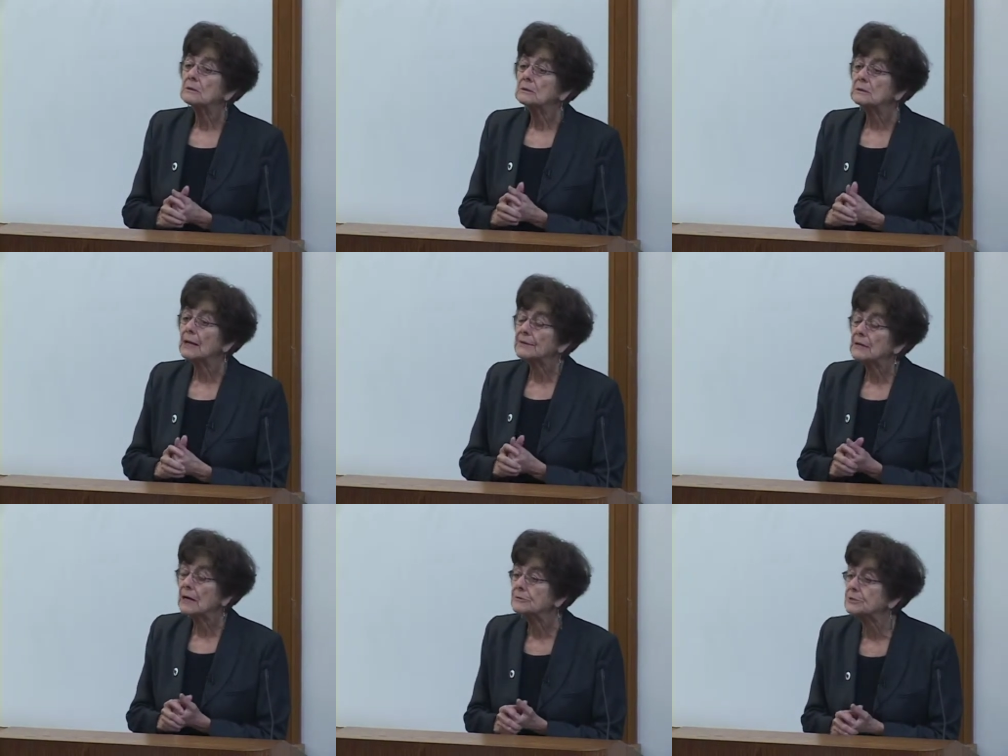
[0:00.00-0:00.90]
led the
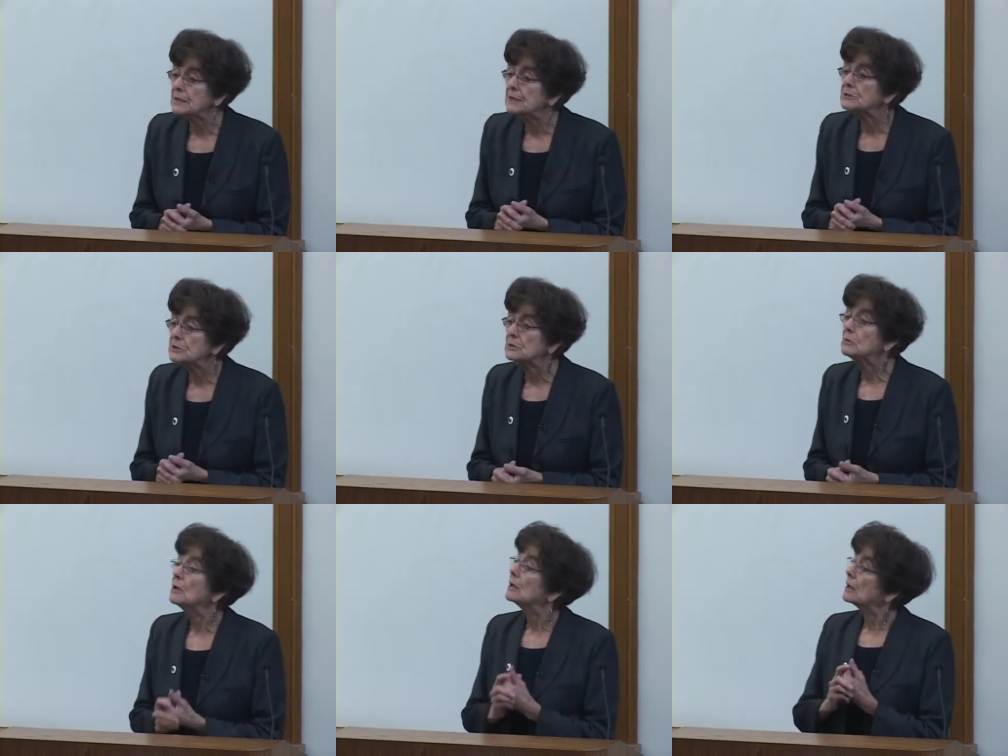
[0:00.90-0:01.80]
country into
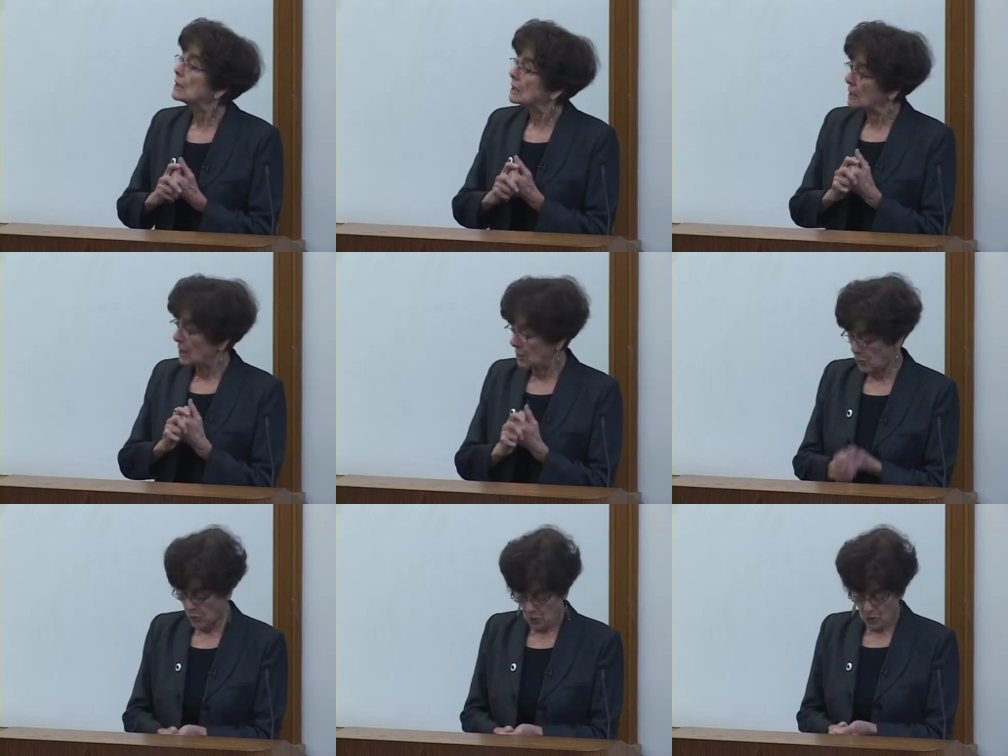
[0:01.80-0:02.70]
a
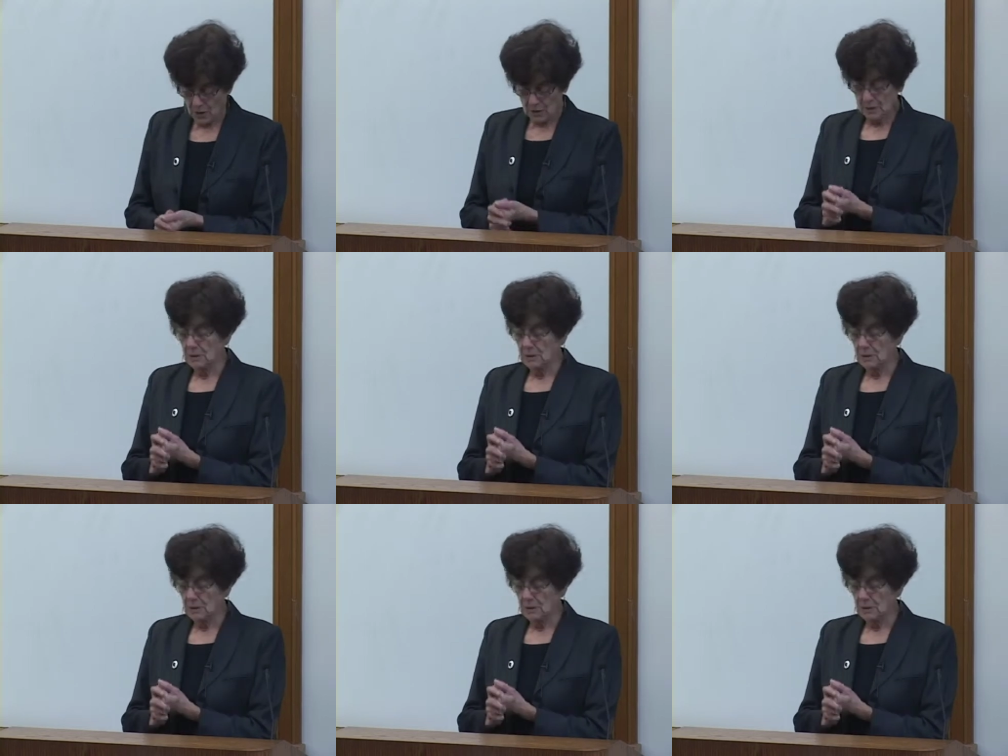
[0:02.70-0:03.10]
war.